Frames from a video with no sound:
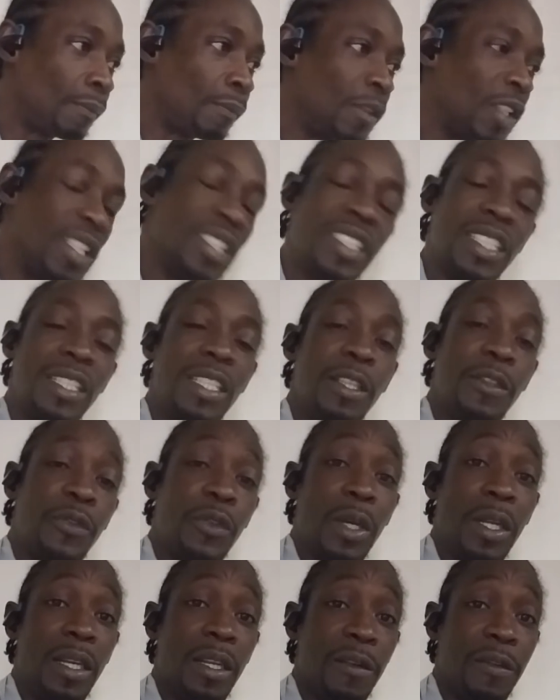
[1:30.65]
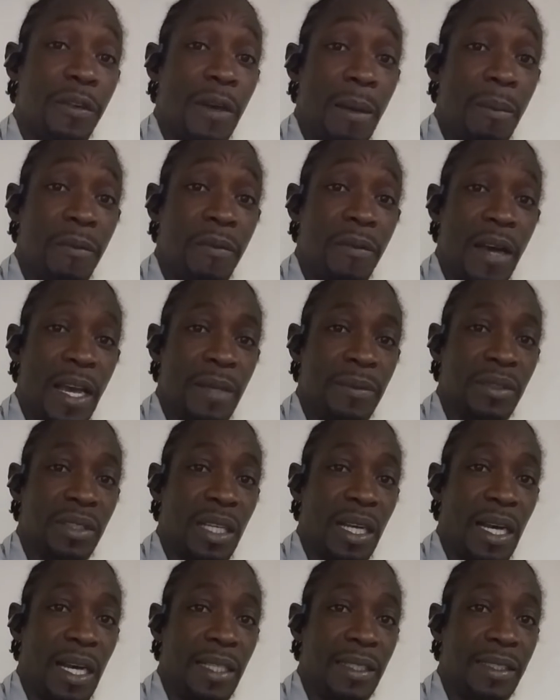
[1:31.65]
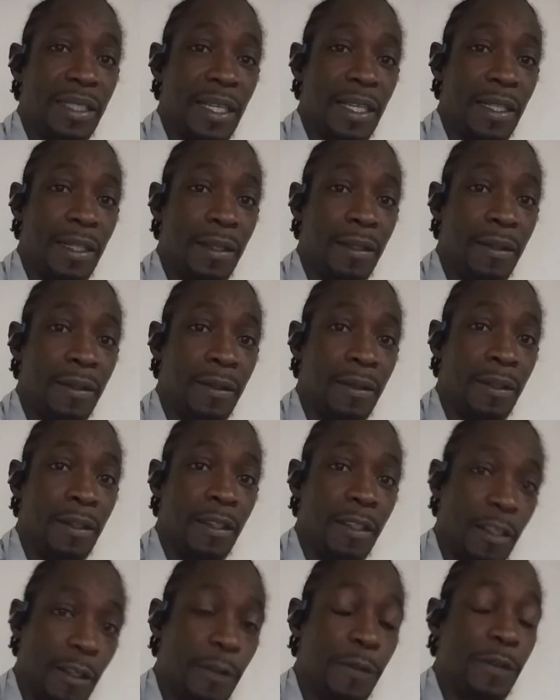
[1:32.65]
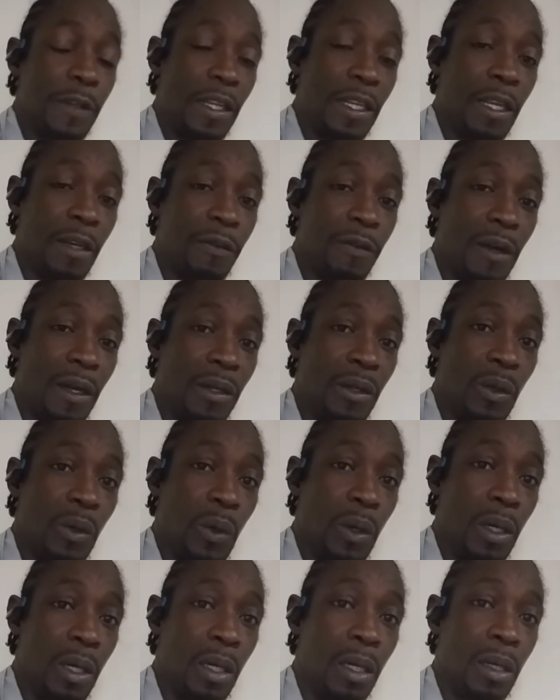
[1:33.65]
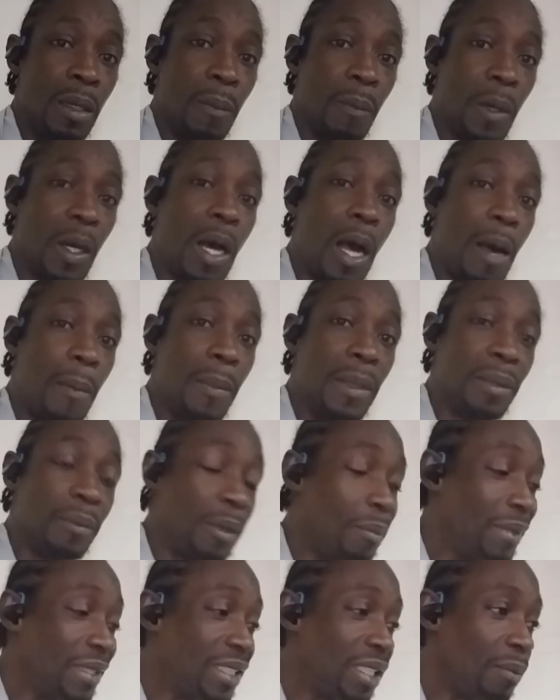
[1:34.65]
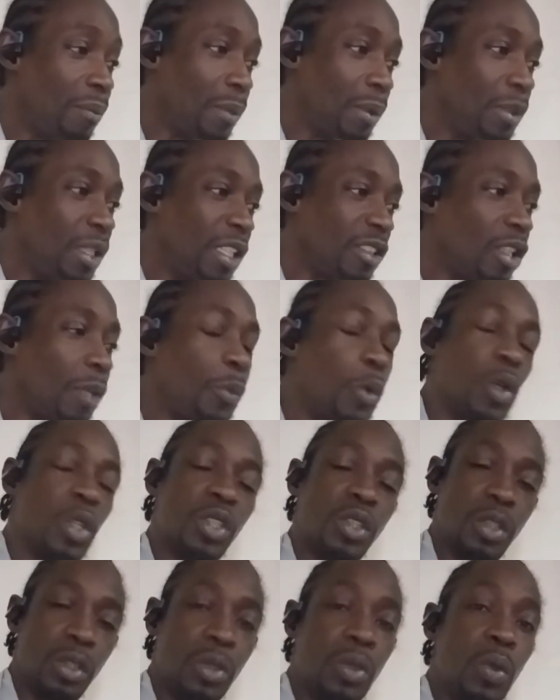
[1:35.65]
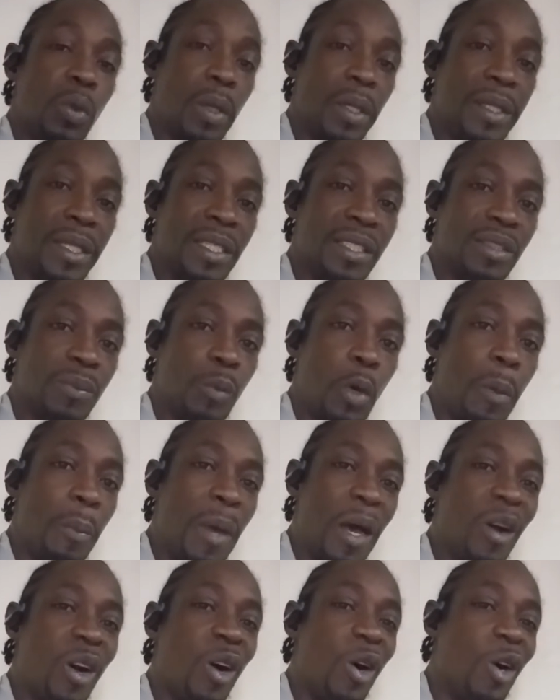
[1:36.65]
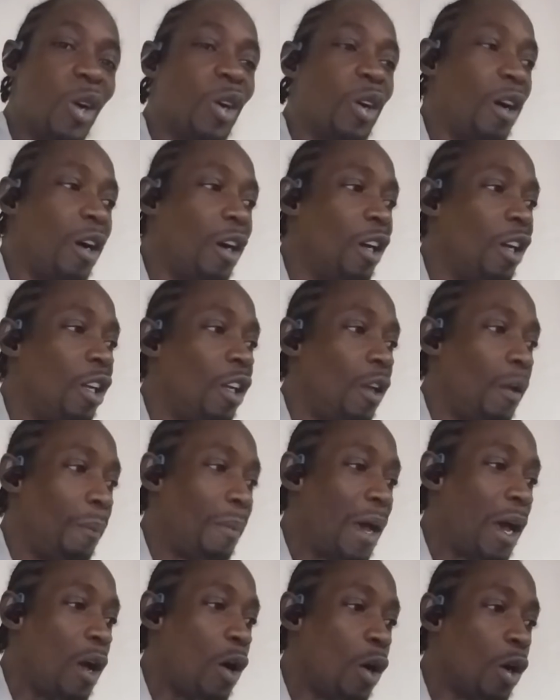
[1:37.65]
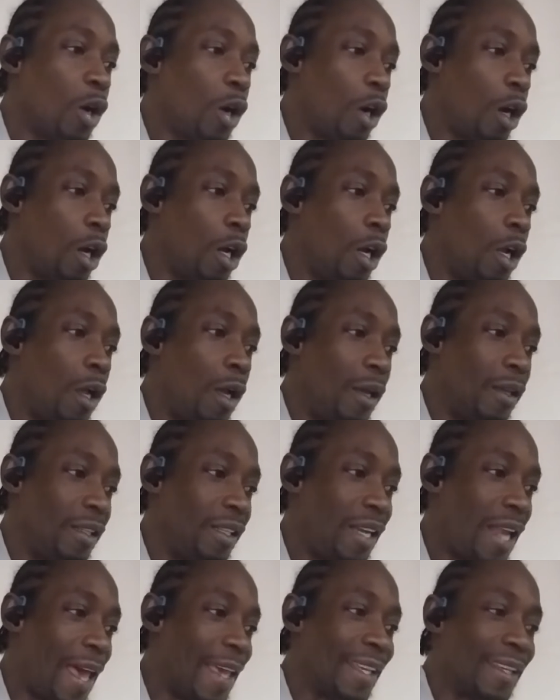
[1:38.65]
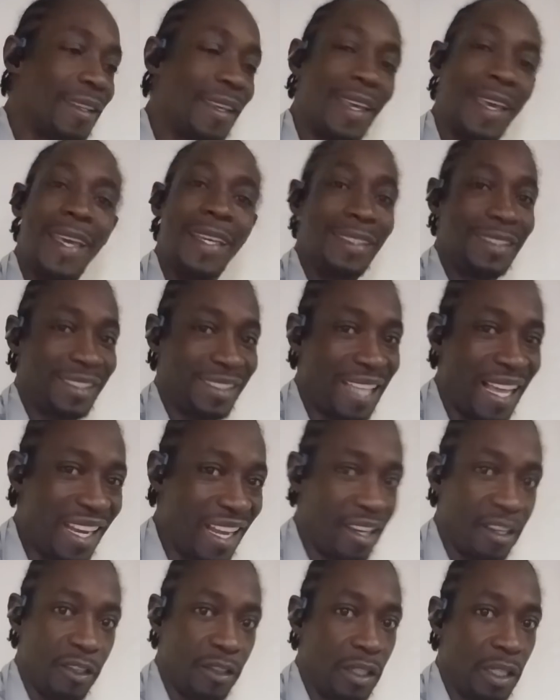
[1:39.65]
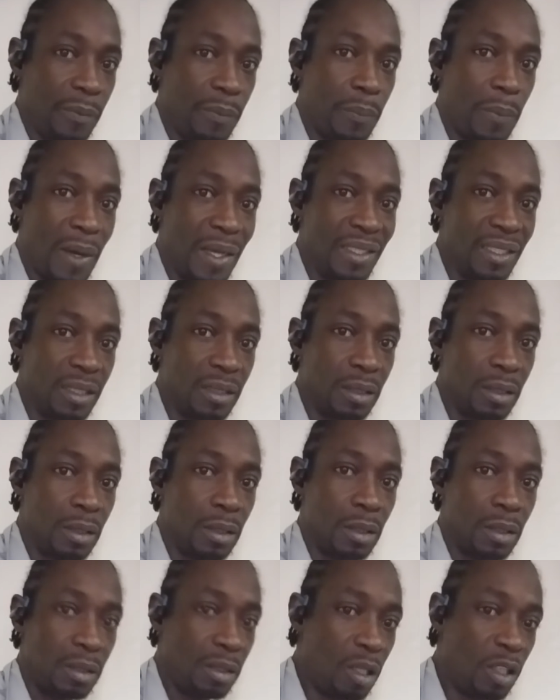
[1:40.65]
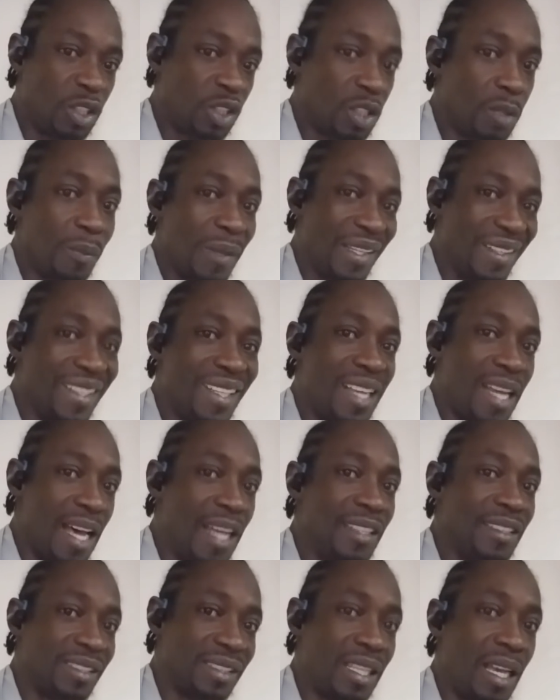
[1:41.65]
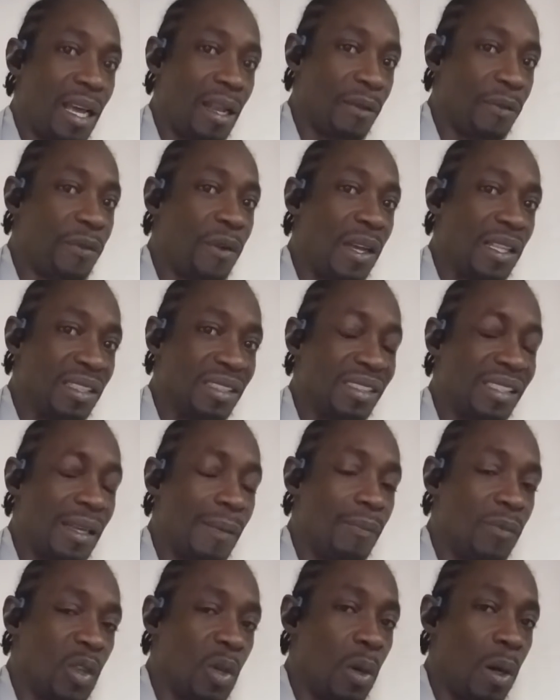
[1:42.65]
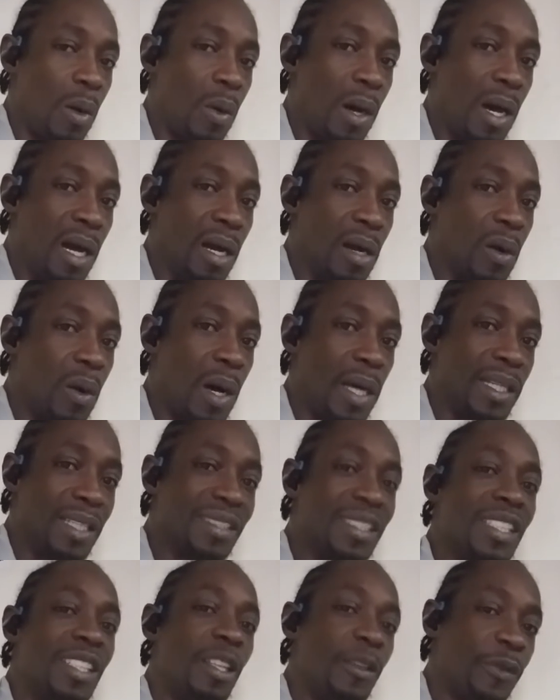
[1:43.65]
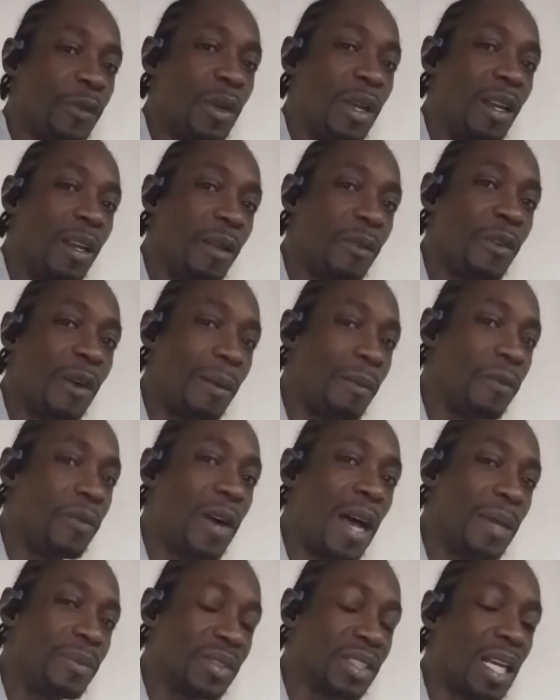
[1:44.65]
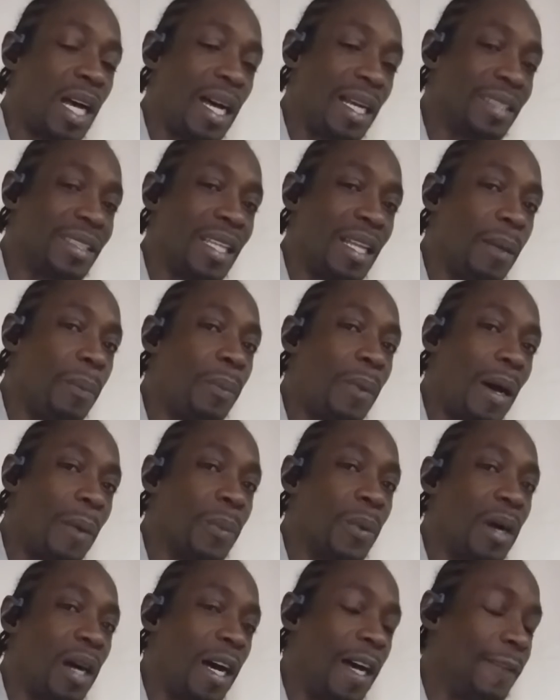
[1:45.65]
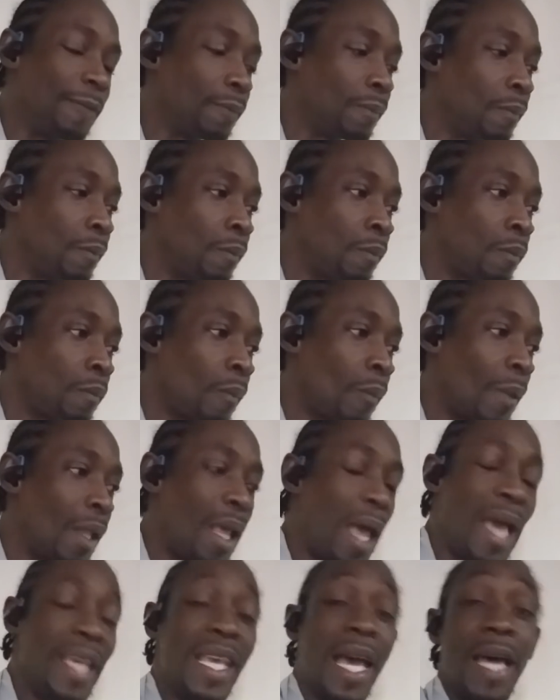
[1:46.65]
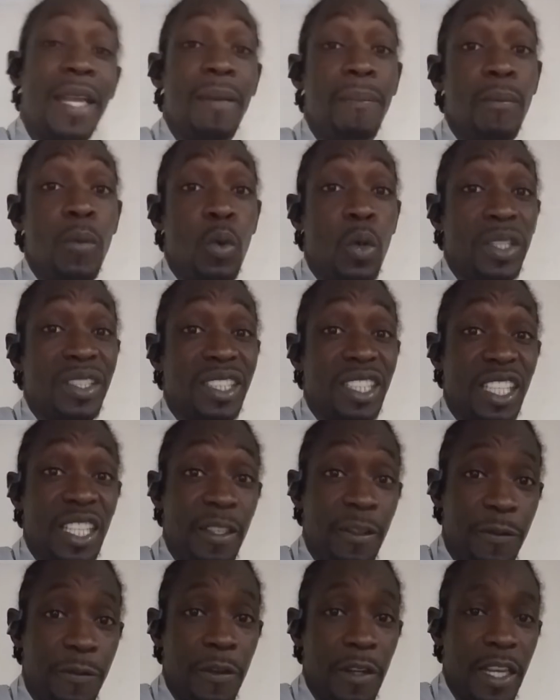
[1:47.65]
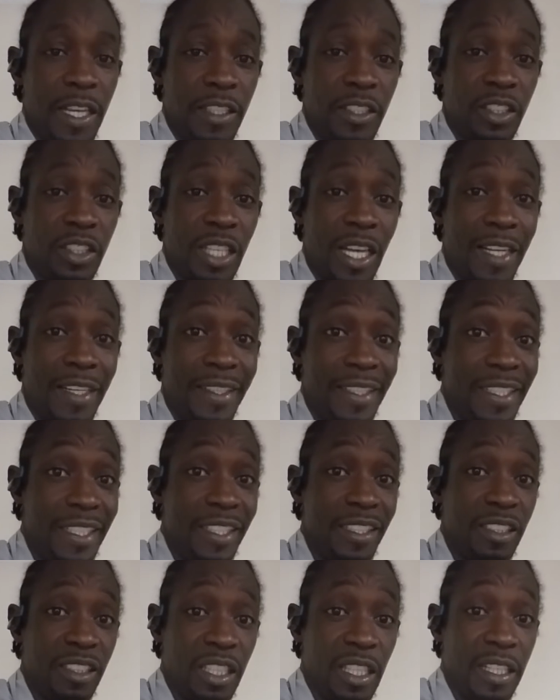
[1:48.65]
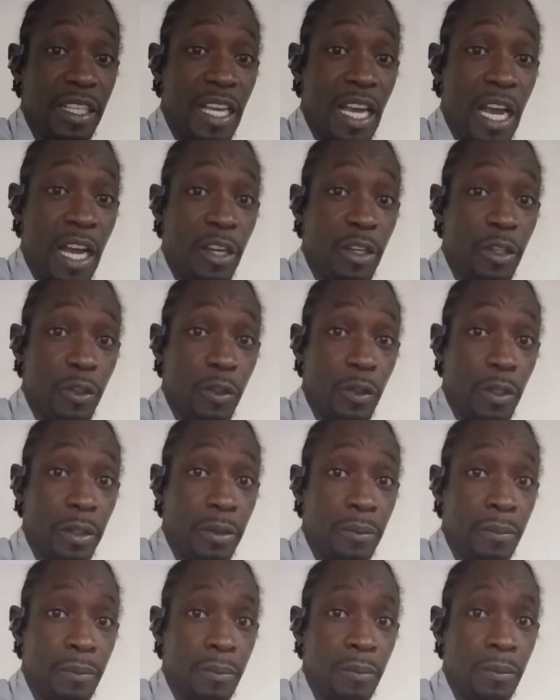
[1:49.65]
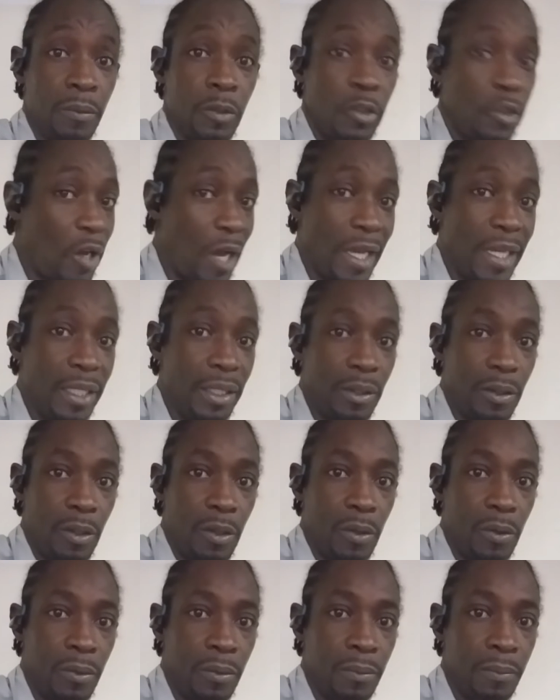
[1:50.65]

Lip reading: You see differently from Vybz Kartel, if you never know. Because you're supposed to know this, but I'm going to like exaggerate upon it. Just to make the dancehall fans them know what going on. You see differently from Vybz Kartel, popcorn. And you're the most influential DJ there road right now.